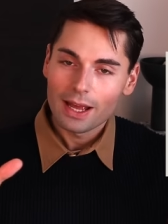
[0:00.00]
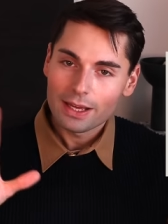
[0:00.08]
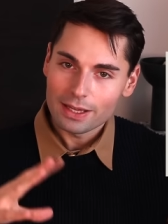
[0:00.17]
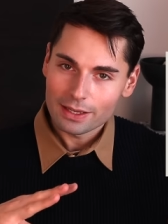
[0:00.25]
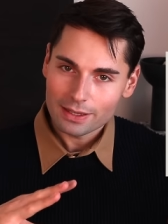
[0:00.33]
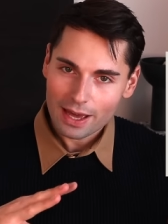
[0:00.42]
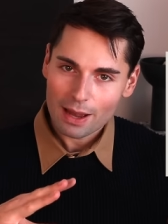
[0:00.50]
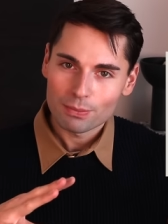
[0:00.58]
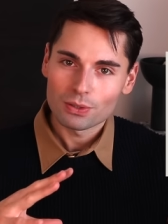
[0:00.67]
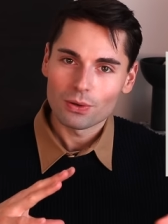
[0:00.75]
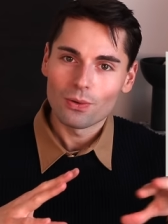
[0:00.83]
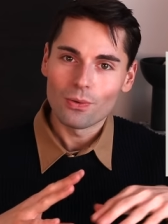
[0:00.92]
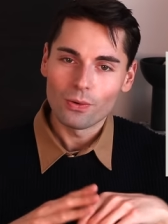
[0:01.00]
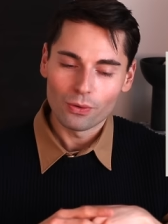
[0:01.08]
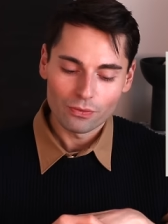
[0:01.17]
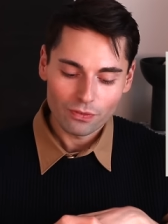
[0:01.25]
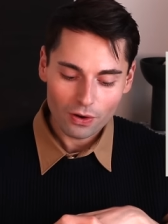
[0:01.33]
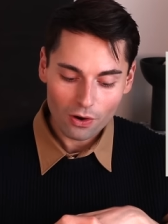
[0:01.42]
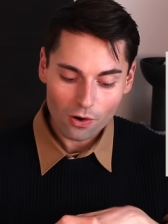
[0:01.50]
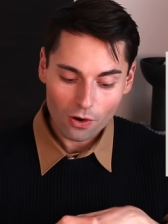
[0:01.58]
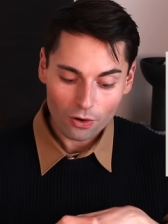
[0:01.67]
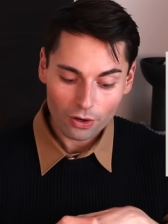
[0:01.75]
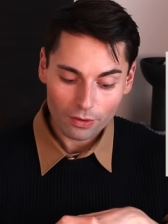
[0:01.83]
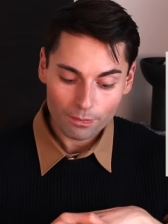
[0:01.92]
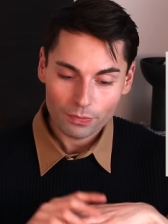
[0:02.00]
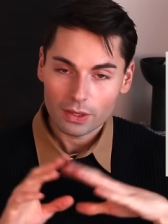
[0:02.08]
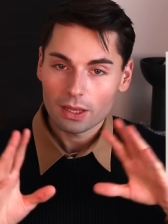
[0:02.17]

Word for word: he kept all of our